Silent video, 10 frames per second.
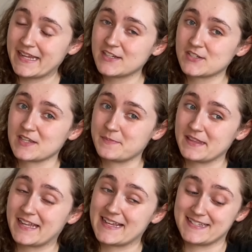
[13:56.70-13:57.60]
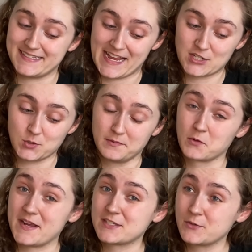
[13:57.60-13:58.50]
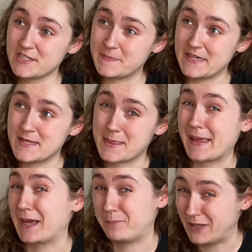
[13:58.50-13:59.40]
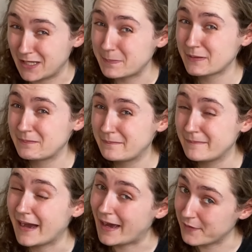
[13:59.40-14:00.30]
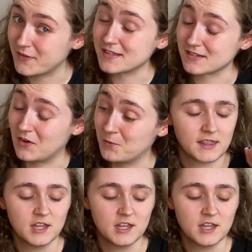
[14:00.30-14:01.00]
into something that has the texture of a Rice Krispie than like a PEEP? I think so. The